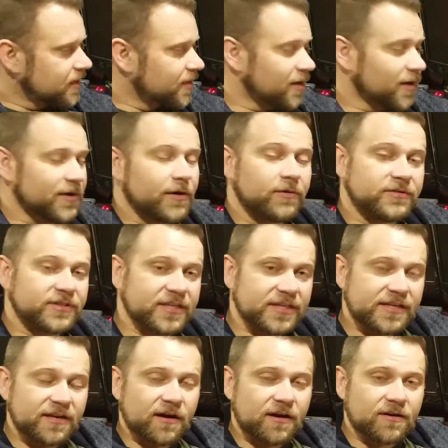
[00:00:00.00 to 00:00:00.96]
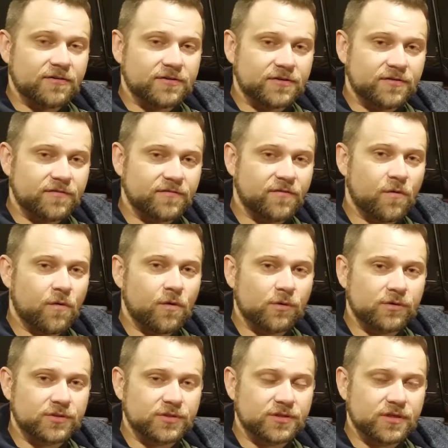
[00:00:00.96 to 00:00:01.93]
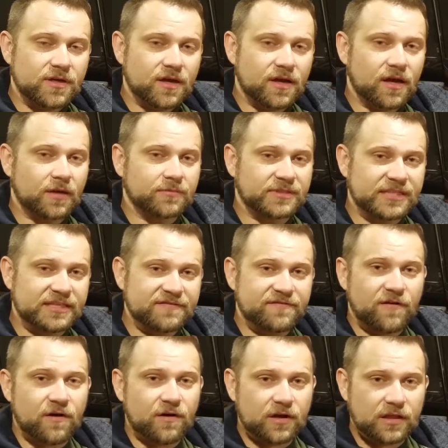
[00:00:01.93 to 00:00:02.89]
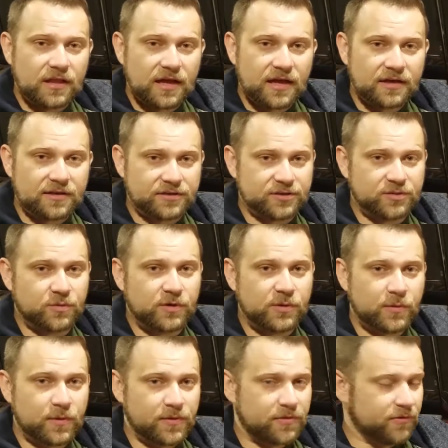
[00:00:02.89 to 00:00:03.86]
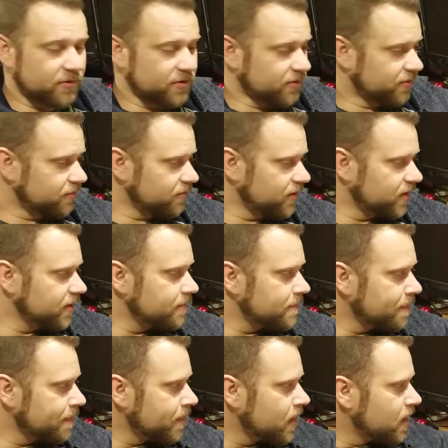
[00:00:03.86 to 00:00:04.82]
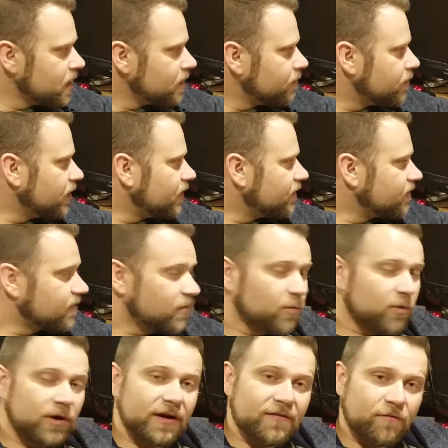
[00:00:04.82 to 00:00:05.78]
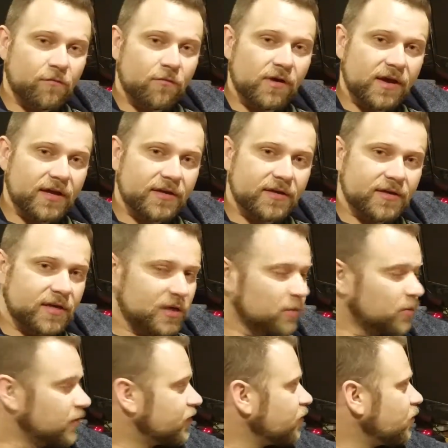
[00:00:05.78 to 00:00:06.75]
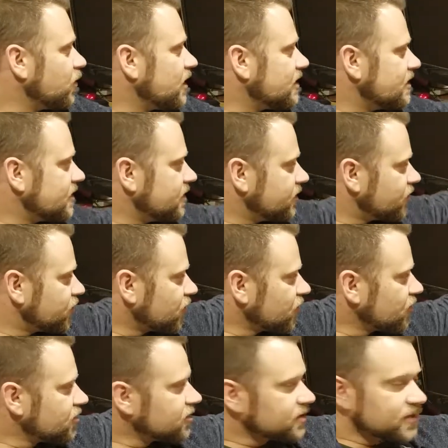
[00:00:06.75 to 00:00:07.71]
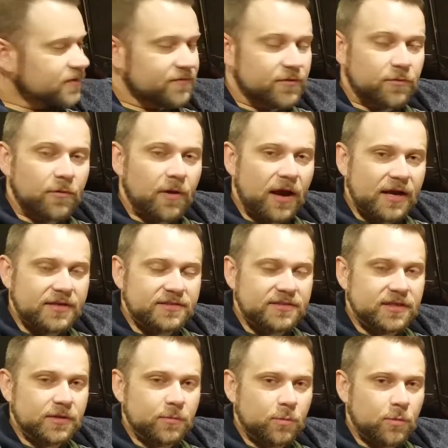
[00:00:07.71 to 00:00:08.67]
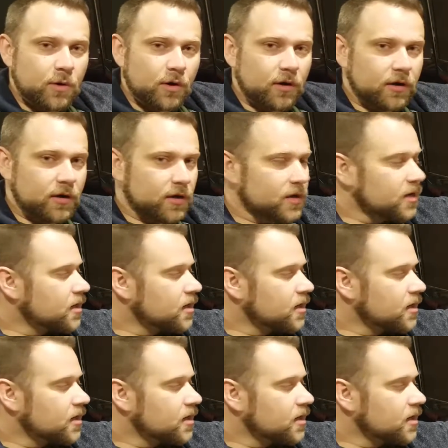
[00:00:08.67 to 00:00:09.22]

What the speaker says: Now I know DDR4's default clock is 2133, but from what I've read, with the way the internals of the Ryzen work,